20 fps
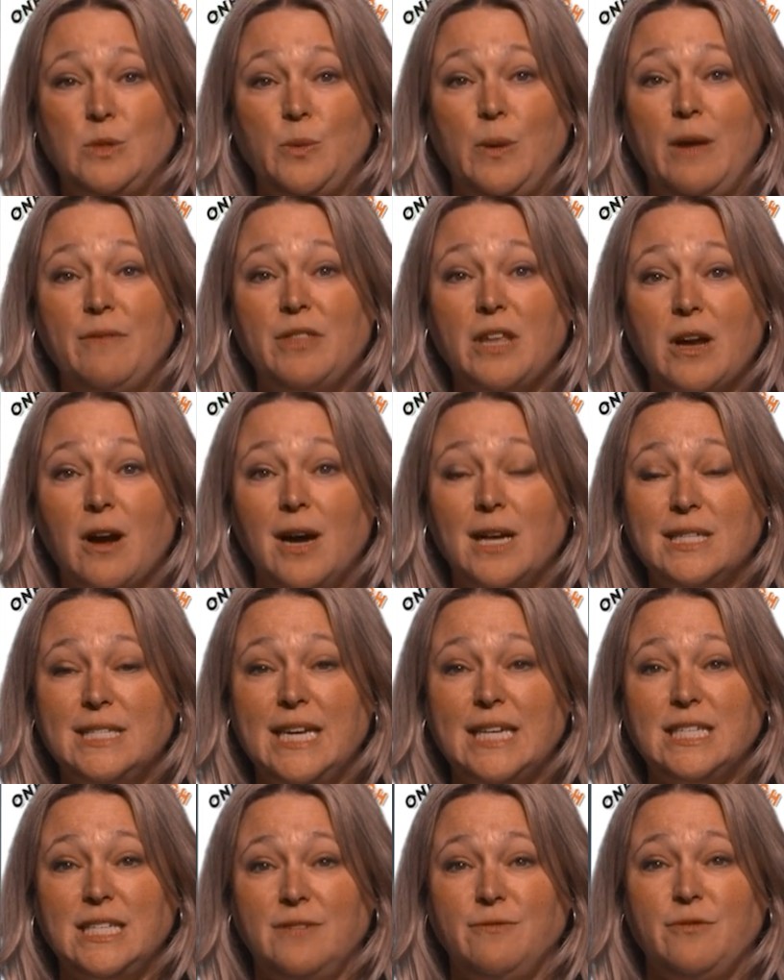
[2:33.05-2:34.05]
we have the
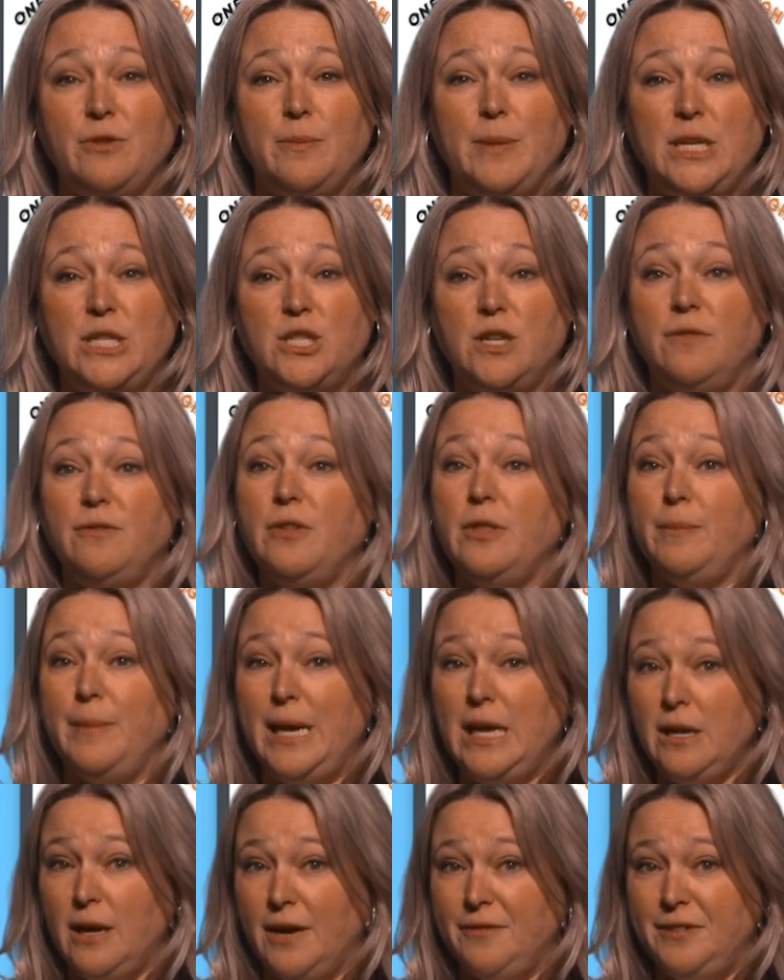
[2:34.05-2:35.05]
contact information for the
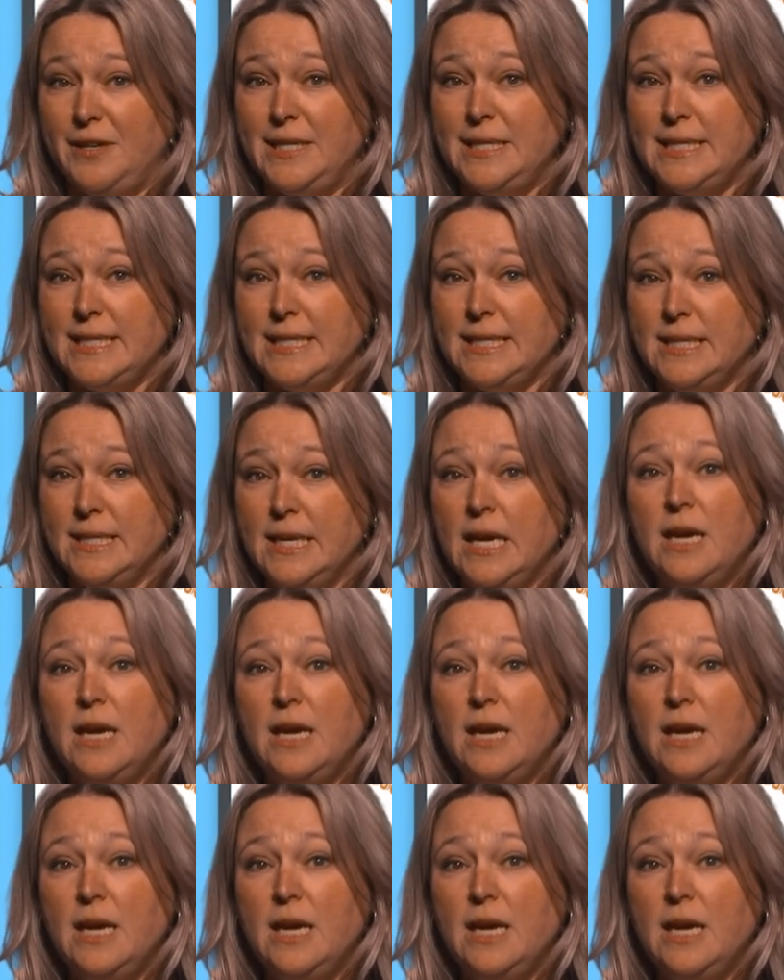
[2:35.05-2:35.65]
main office,